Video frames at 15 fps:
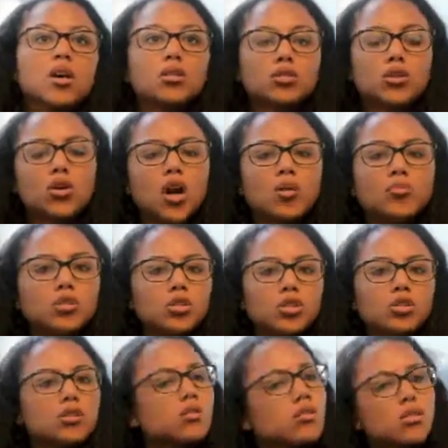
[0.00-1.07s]
So carbs are
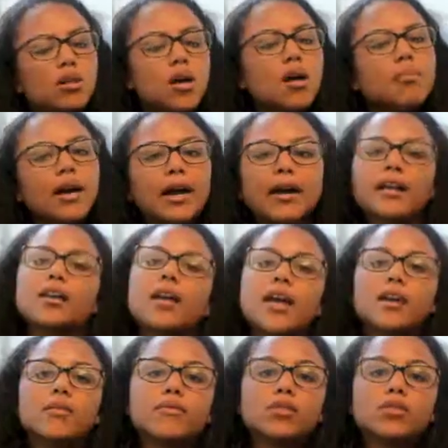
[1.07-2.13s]
they're not bad.
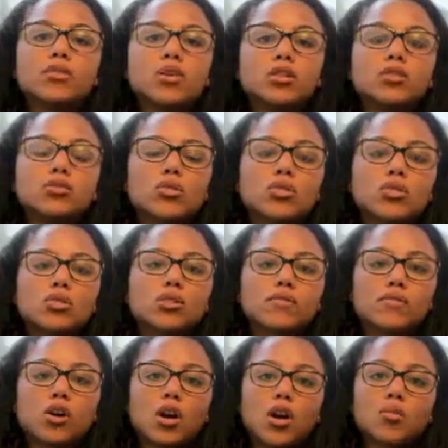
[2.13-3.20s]
And a few good sources of
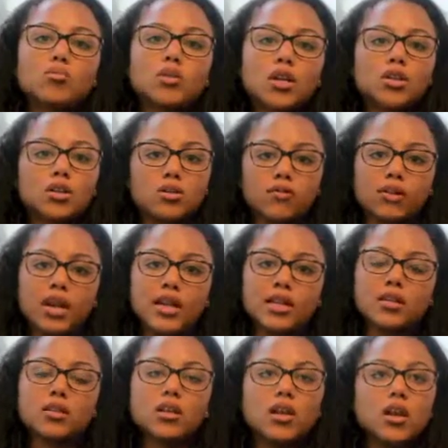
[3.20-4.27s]
carbs that you can
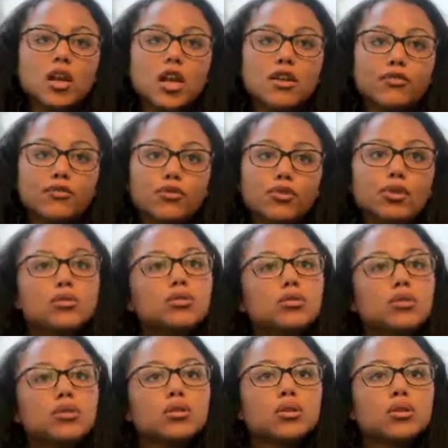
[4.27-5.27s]
find in foods,